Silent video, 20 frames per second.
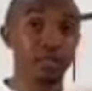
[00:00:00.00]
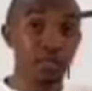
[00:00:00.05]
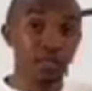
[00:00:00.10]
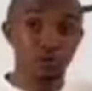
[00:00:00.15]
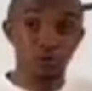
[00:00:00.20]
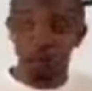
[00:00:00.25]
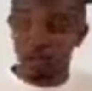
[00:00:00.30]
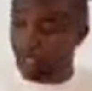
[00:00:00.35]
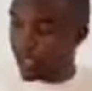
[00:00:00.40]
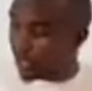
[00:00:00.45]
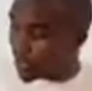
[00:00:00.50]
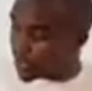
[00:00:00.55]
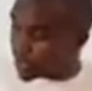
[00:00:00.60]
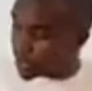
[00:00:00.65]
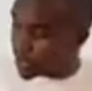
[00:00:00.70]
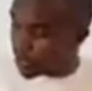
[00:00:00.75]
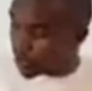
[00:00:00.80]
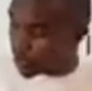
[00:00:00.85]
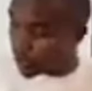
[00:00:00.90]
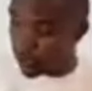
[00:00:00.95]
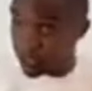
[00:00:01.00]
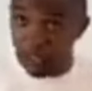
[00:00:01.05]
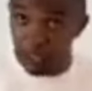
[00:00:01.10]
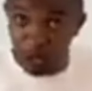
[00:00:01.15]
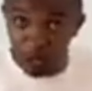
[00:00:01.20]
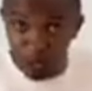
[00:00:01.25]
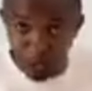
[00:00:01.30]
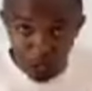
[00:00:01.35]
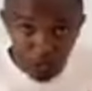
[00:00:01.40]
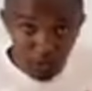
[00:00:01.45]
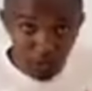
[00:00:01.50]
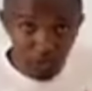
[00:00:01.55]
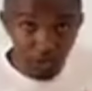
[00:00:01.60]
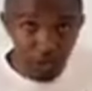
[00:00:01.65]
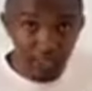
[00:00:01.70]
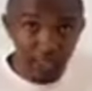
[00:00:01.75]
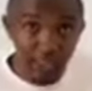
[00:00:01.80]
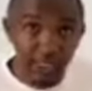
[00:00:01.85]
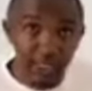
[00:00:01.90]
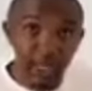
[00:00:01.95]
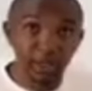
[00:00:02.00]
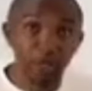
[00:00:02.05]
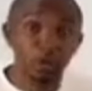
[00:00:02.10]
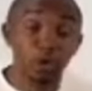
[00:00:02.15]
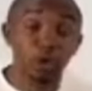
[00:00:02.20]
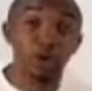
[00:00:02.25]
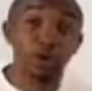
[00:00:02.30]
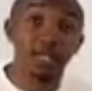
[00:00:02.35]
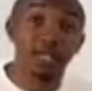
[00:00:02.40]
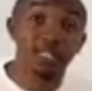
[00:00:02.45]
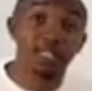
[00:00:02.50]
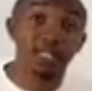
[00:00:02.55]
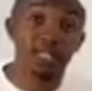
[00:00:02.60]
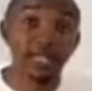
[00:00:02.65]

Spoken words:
is organized according to democratic